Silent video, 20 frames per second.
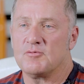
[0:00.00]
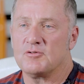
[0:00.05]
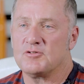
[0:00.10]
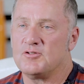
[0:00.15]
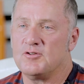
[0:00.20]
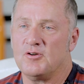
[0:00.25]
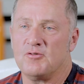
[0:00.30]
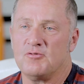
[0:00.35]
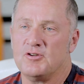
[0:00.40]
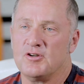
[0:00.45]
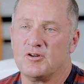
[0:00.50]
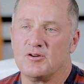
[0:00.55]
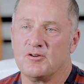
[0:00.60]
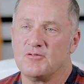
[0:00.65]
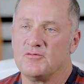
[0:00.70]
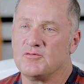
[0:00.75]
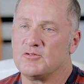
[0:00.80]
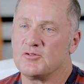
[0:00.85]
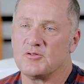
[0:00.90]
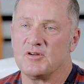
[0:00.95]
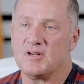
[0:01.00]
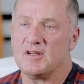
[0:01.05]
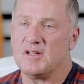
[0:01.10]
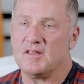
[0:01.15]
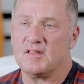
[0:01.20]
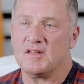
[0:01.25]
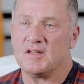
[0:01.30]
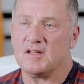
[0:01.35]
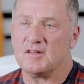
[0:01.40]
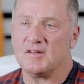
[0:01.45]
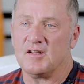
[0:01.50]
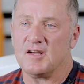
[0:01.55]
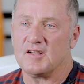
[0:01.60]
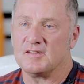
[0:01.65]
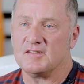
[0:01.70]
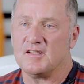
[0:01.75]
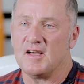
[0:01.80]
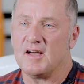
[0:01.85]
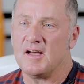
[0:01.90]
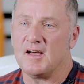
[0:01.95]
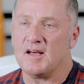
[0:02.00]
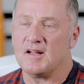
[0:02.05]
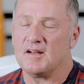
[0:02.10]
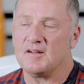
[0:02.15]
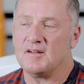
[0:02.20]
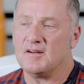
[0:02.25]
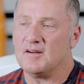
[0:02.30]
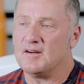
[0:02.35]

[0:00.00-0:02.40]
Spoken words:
was no nerves or anything like that.